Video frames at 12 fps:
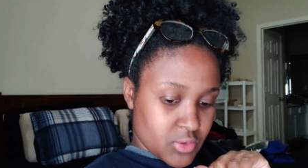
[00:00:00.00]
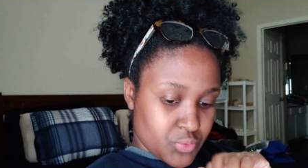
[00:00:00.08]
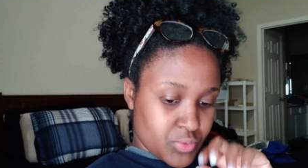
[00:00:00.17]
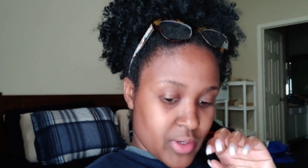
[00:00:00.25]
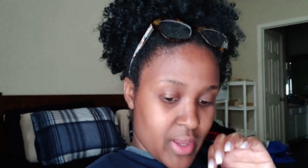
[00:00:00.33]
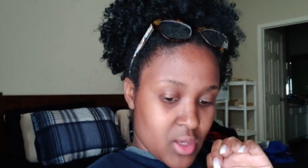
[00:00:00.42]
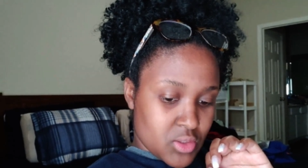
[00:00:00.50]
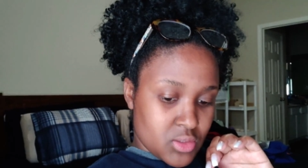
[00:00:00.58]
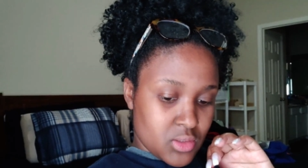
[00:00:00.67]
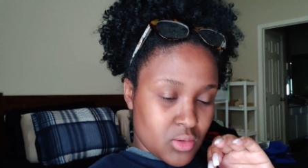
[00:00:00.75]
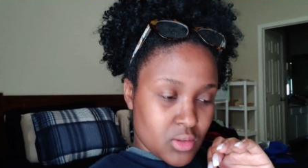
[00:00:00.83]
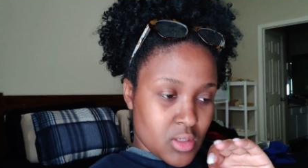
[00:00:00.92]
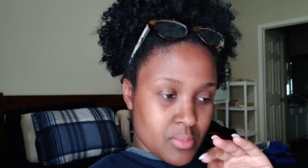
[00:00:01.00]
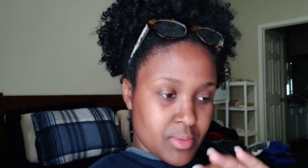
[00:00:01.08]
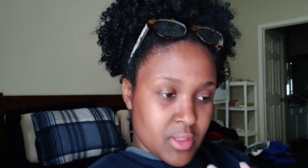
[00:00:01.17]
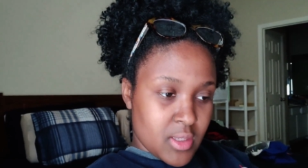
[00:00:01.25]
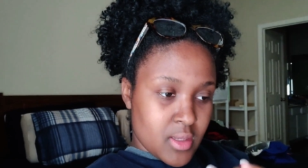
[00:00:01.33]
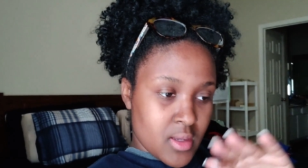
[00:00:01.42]
because we're actually going to
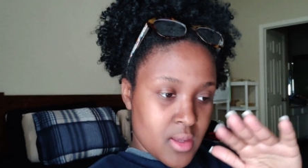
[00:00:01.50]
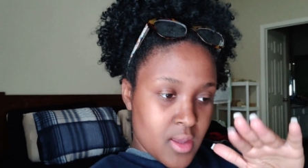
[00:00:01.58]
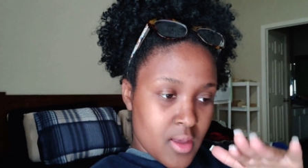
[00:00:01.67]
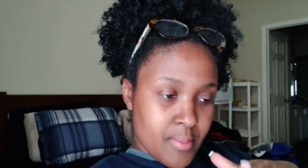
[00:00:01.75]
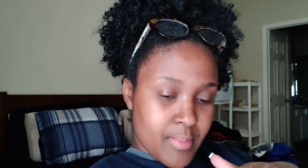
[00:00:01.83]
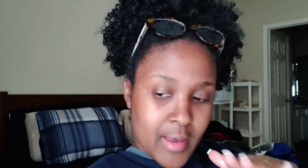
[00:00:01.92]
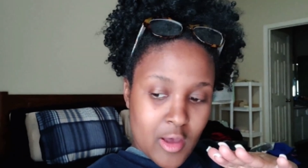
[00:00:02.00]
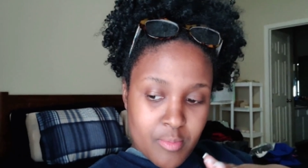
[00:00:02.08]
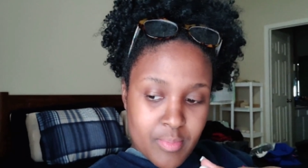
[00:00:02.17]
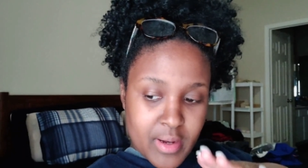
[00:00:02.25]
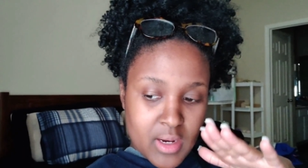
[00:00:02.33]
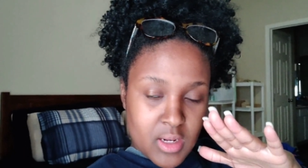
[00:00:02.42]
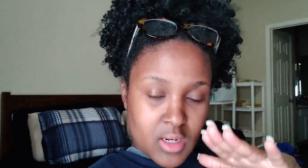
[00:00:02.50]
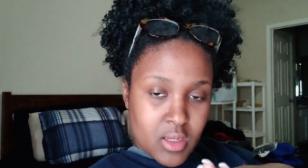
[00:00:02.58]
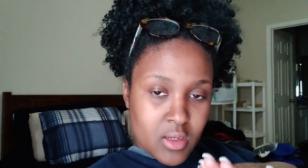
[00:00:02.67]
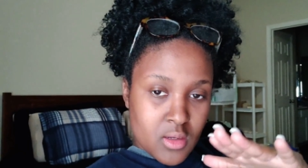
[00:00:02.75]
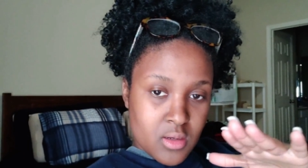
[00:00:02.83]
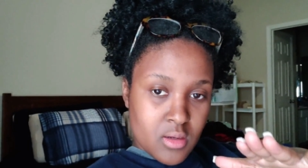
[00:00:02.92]
be
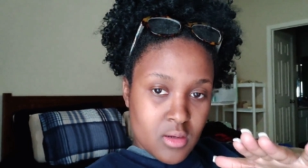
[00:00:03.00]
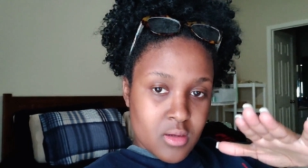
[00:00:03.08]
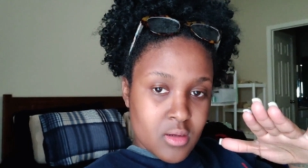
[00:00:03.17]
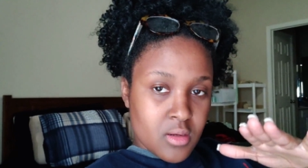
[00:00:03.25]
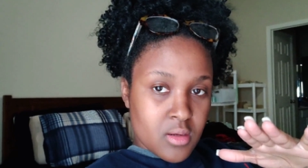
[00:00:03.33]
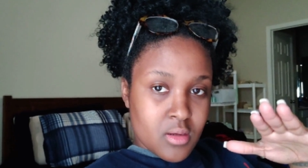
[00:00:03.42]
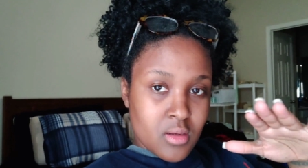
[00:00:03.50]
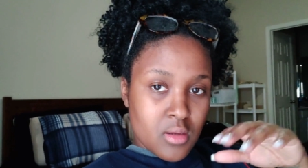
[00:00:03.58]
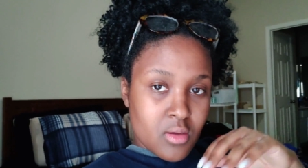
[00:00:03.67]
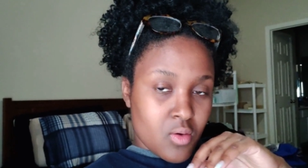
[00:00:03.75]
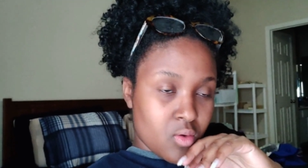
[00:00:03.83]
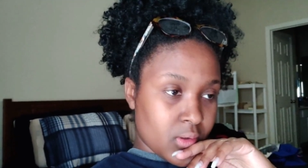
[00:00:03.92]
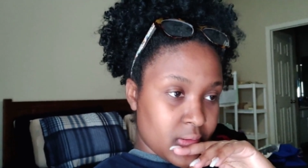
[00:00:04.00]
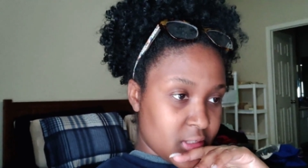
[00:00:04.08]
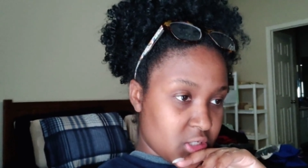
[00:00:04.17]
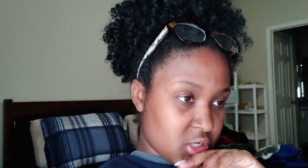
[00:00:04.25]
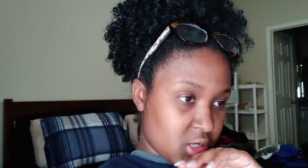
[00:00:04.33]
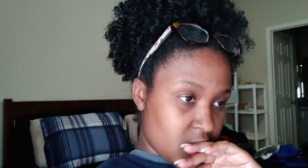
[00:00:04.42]
palpating on
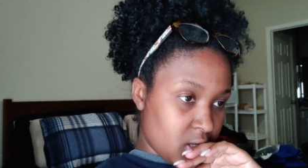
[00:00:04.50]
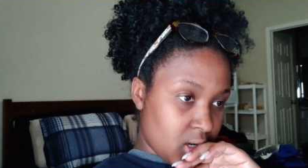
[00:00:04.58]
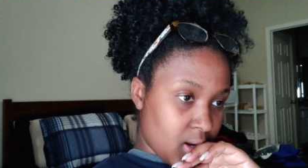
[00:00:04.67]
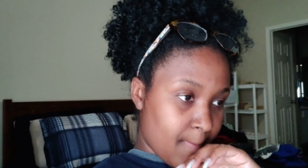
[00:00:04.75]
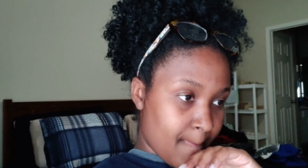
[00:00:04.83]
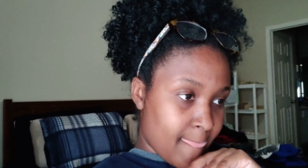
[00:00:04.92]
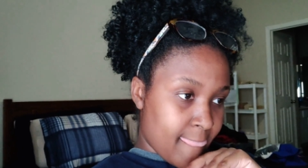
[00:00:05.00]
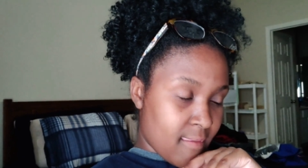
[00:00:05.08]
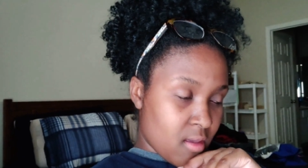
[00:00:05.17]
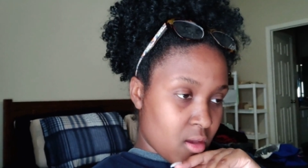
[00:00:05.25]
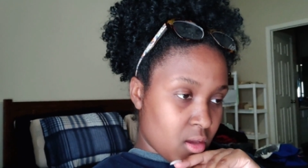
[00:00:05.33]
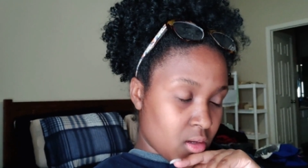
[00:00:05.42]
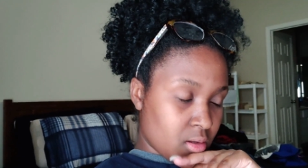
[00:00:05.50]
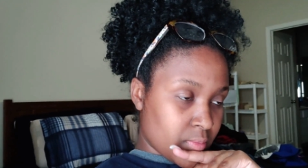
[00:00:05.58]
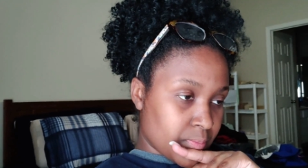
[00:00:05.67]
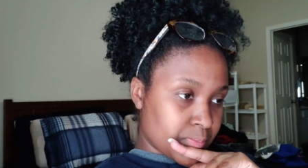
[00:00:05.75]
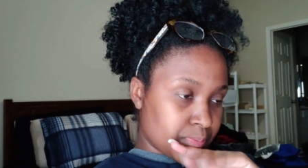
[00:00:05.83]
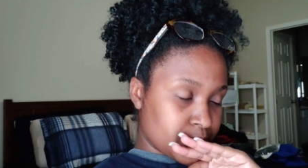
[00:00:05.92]
each other.
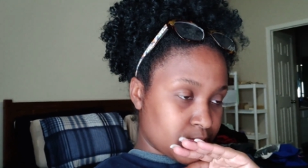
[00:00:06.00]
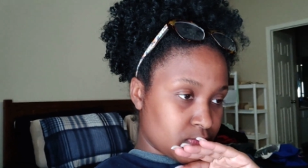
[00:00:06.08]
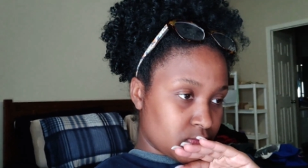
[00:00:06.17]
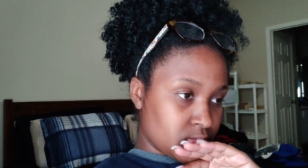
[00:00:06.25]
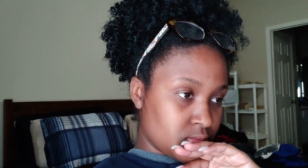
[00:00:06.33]
Um,